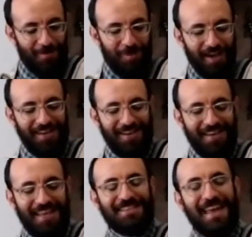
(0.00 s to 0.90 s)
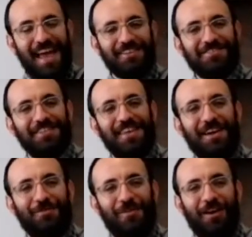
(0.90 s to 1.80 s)
But it's actually
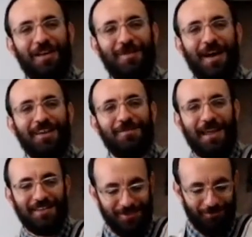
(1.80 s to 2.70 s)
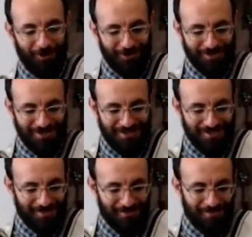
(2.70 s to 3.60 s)
a very monumental
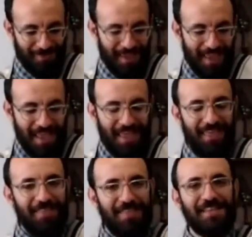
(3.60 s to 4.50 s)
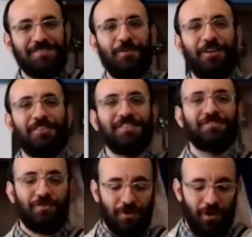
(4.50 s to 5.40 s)
verse. This verse
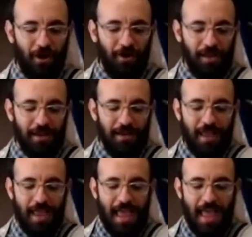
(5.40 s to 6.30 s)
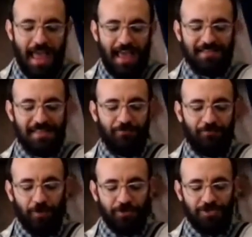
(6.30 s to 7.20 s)
is regarded as the
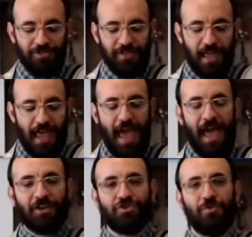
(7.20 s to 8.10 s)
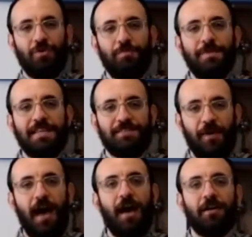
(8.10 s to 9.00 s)
first actual
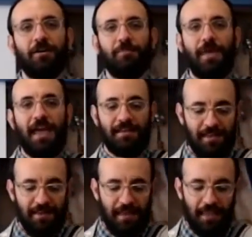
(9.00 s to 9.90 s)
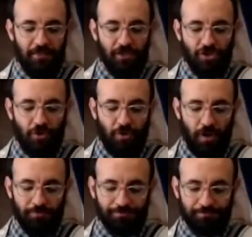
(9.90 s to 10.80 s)
mitzvah commanded in the
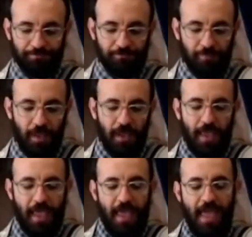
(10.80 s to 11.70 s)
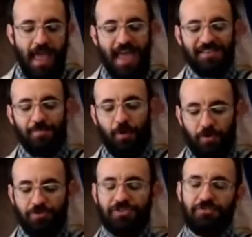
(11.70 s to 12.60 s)
Torah, as
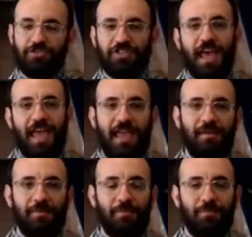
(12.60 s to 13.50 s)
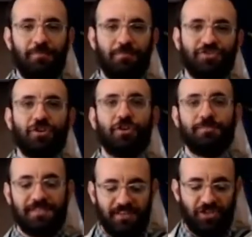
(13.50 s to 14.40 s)
opposed to, say,
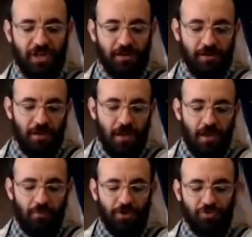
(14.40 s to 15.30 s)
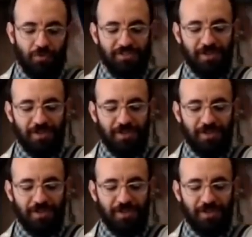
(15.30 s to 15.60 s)
circumcision, which was